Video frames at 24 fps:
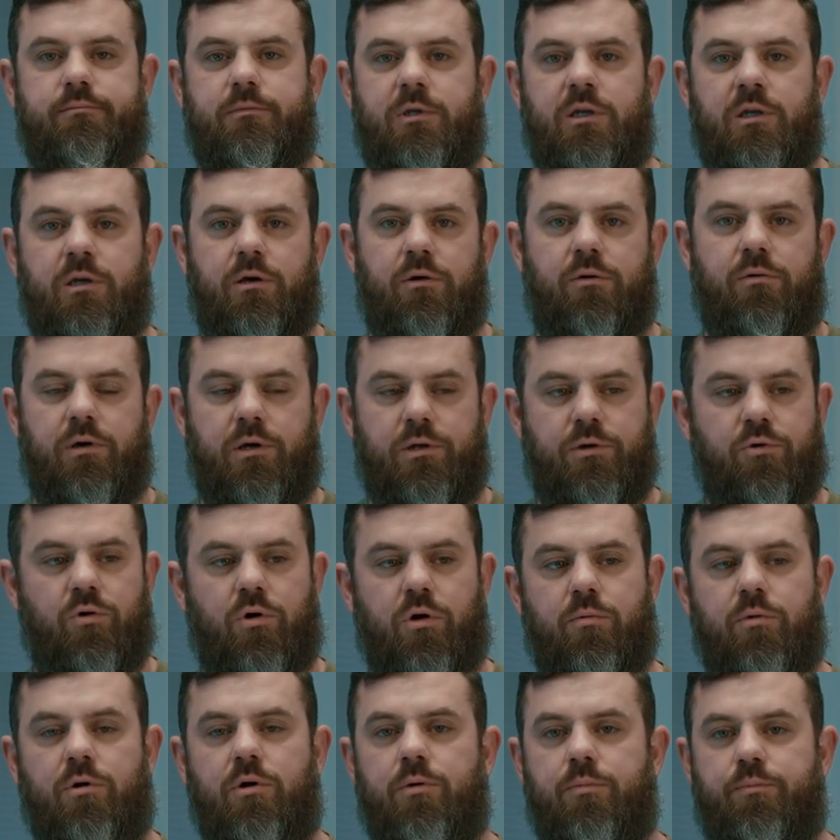you know, a
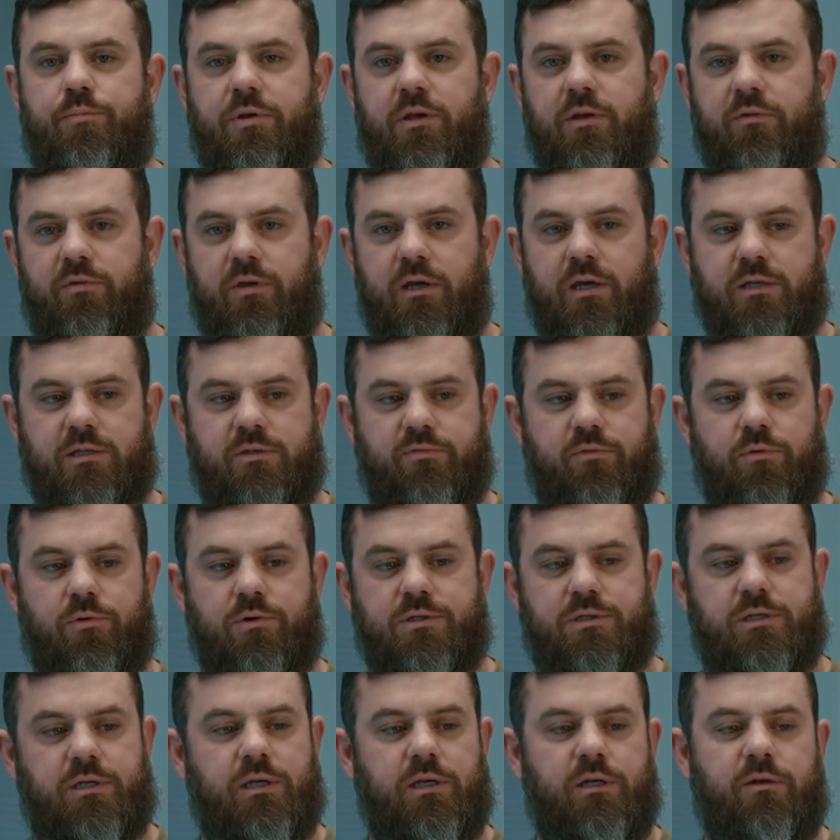normal PVS
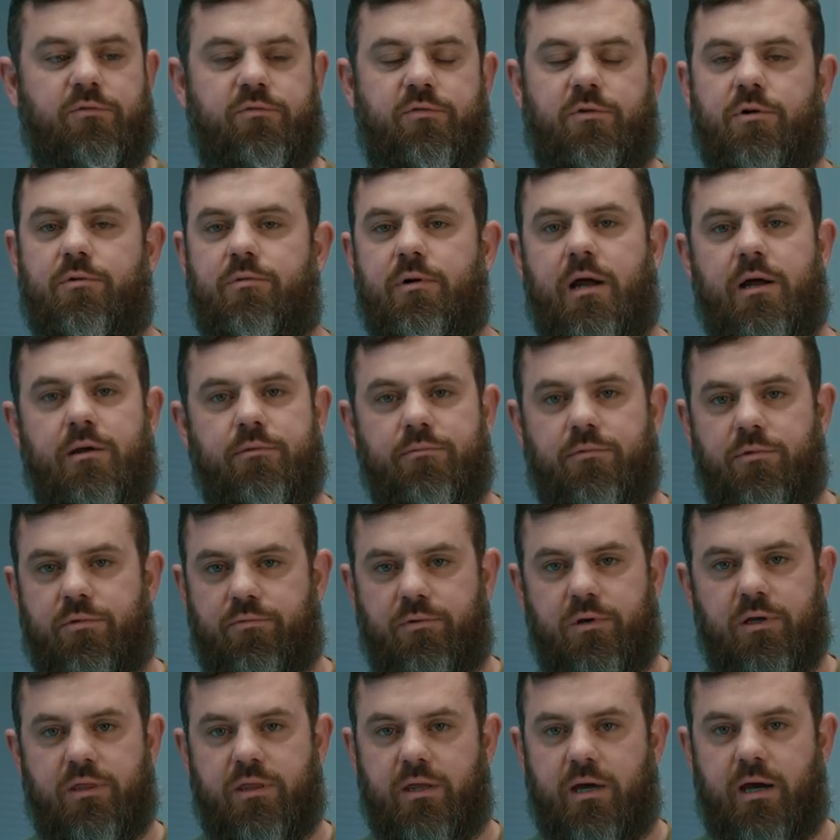14 for around
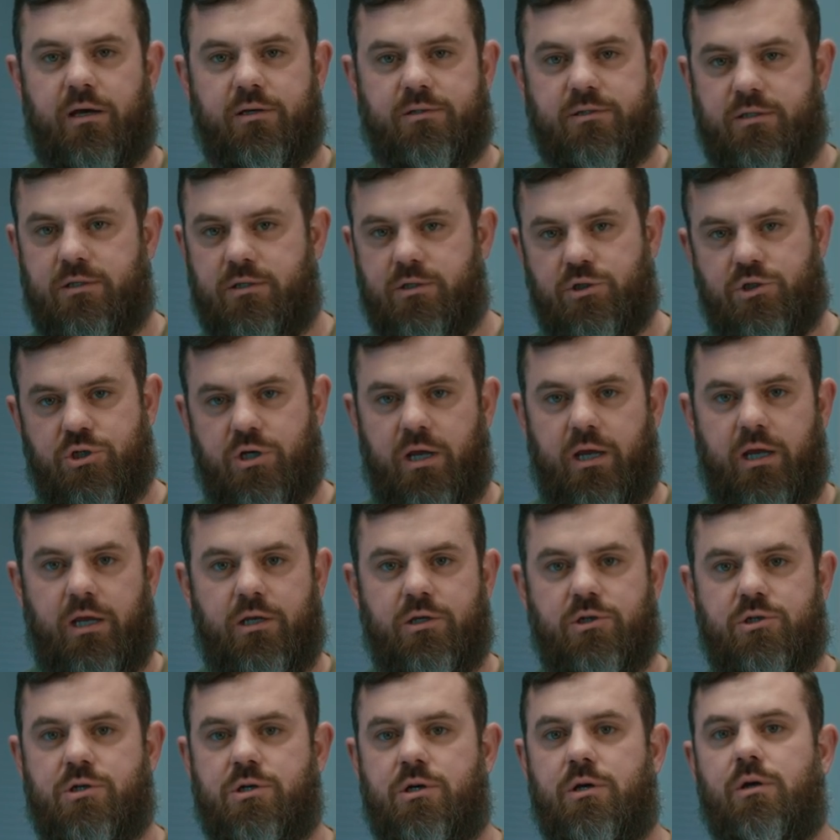3,000 and
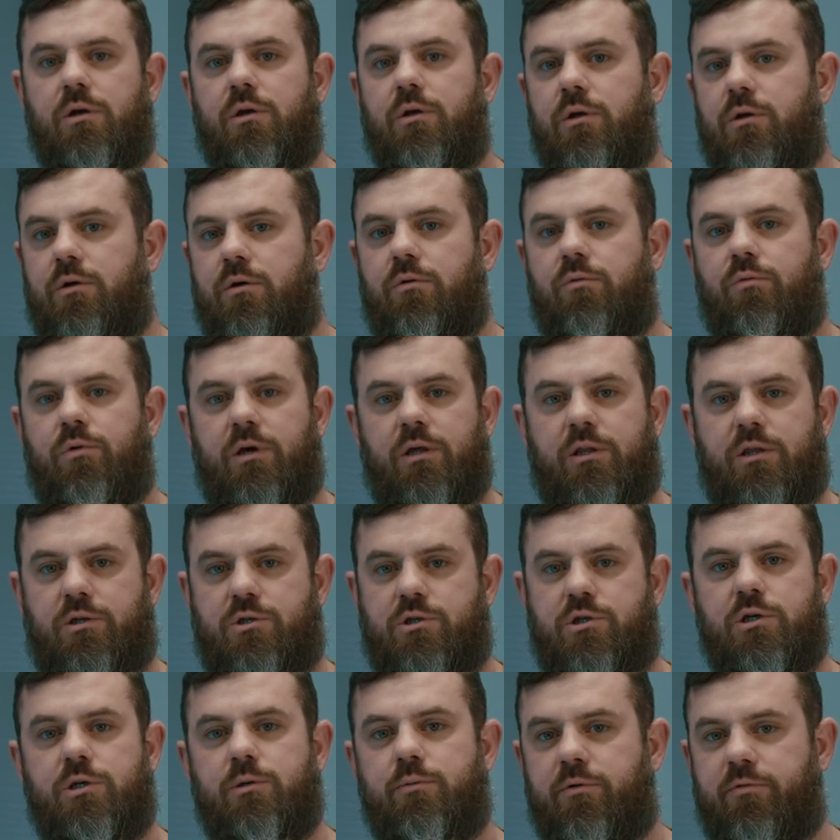change with a
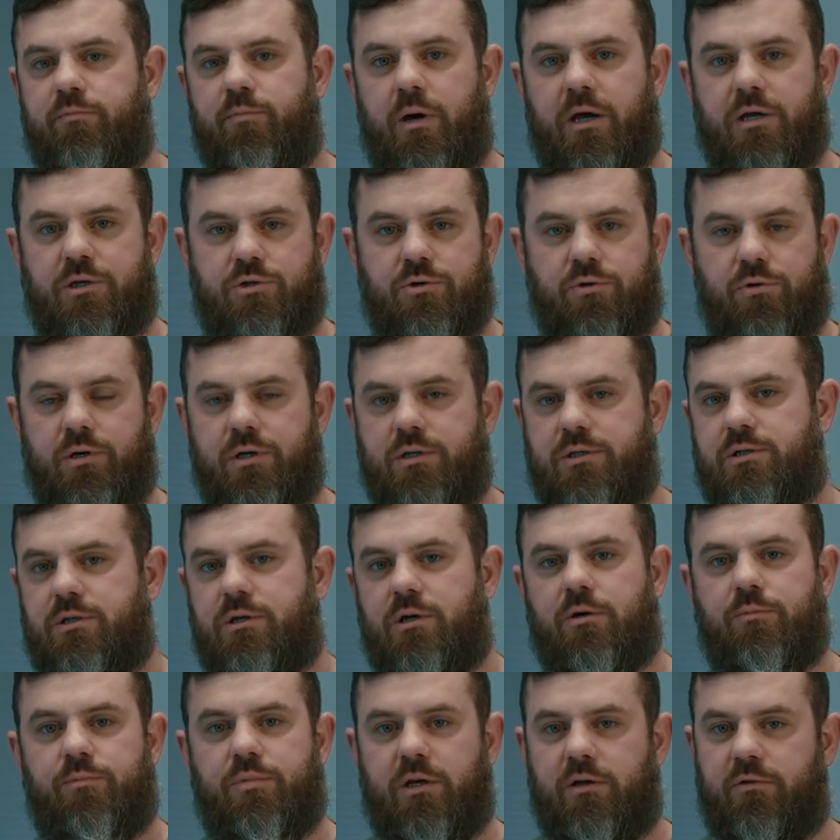tube of my choice, you
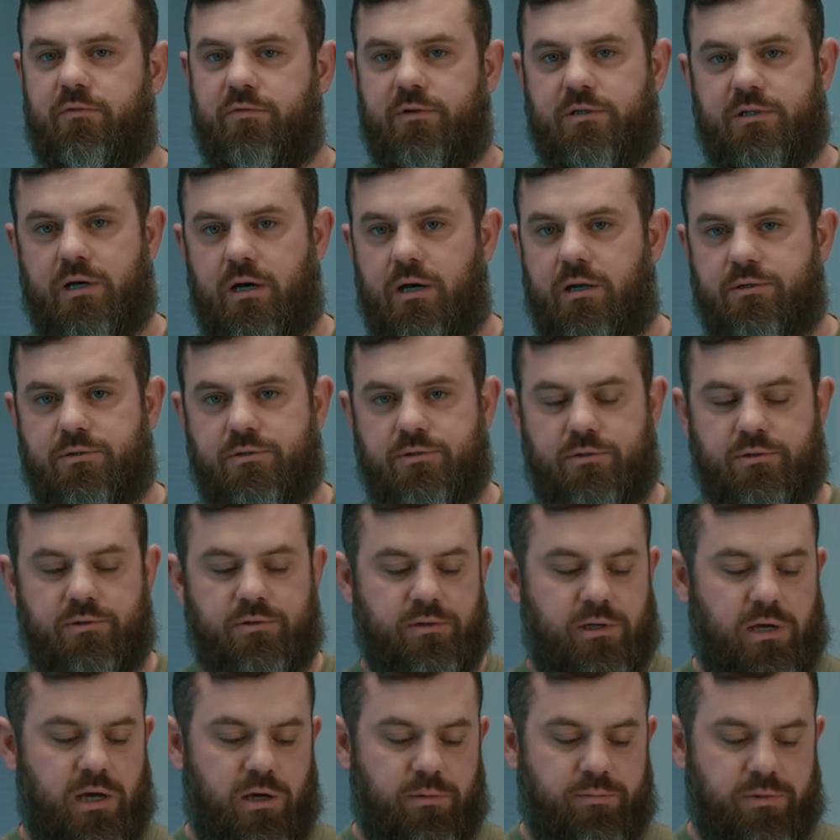know, be it Photonis
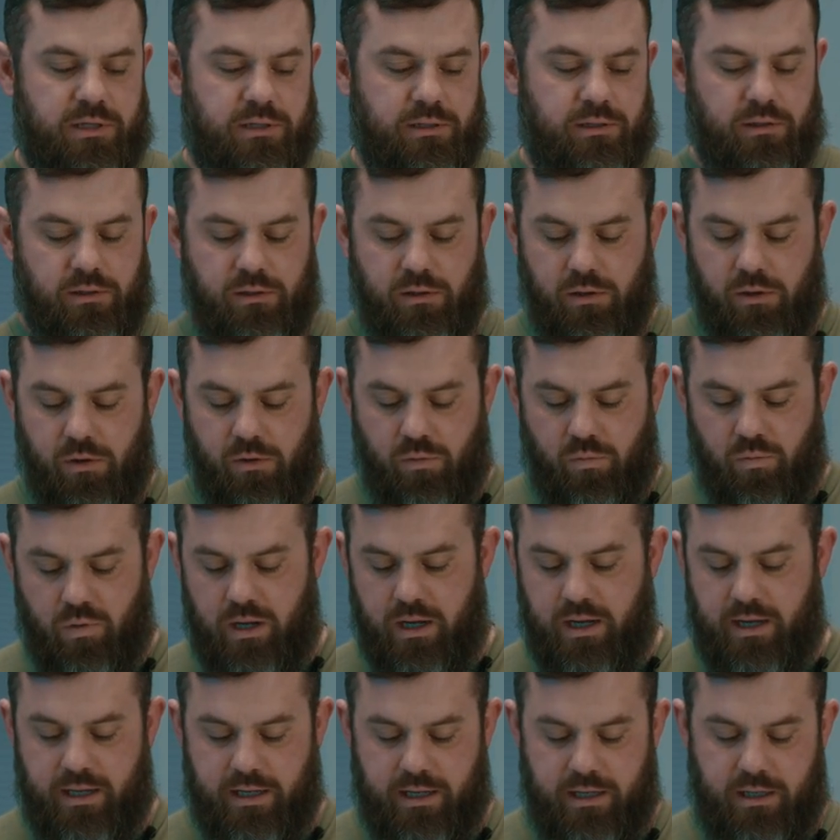or Elbit.
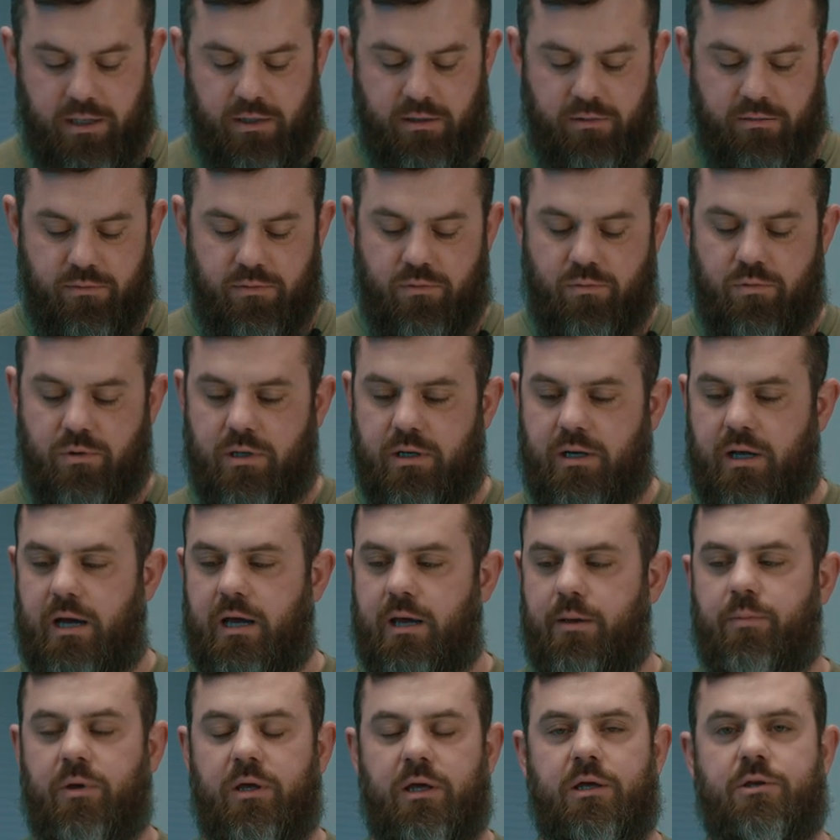Why would
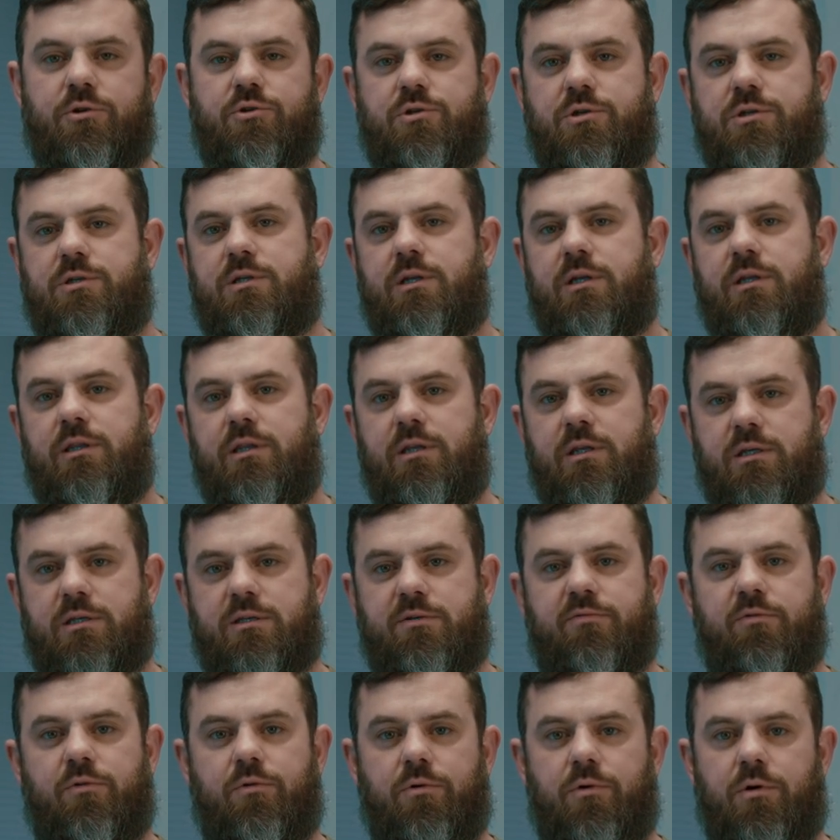I be interested in this
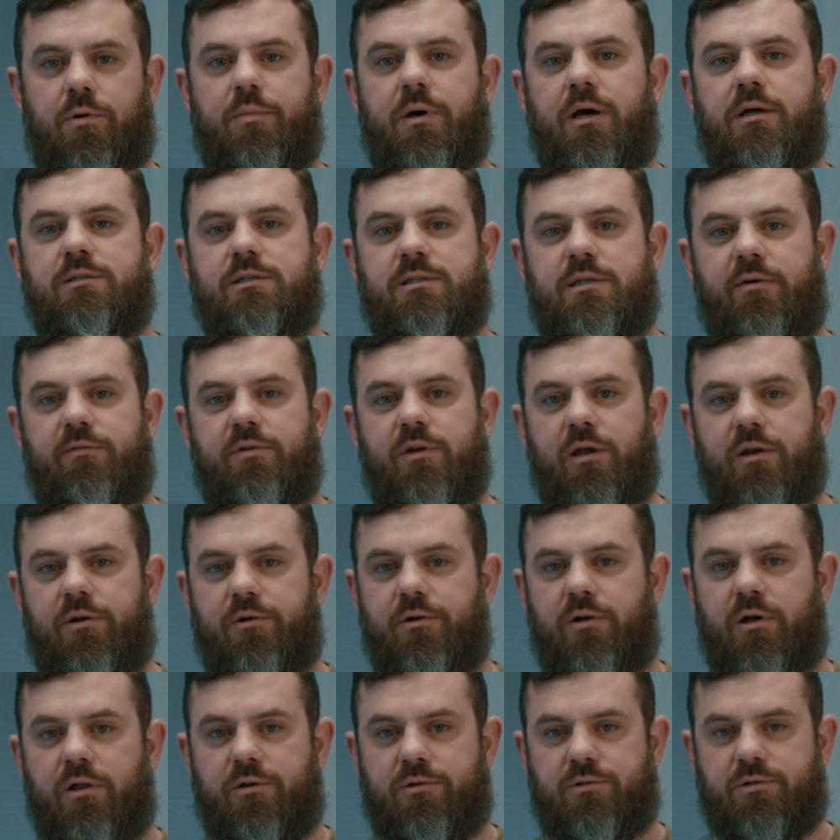for about
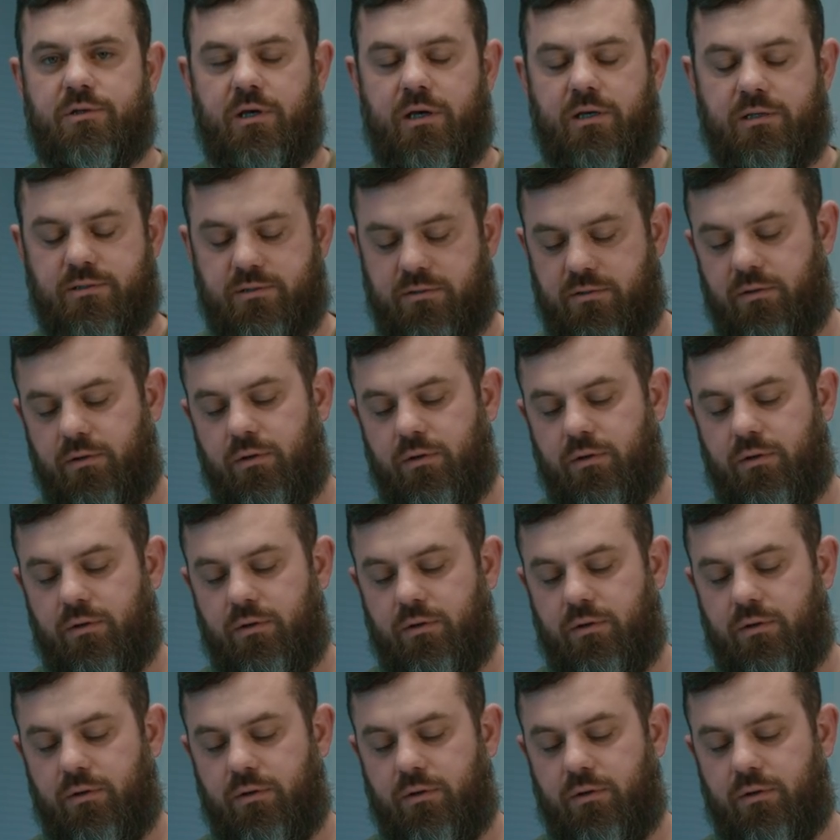$700 less?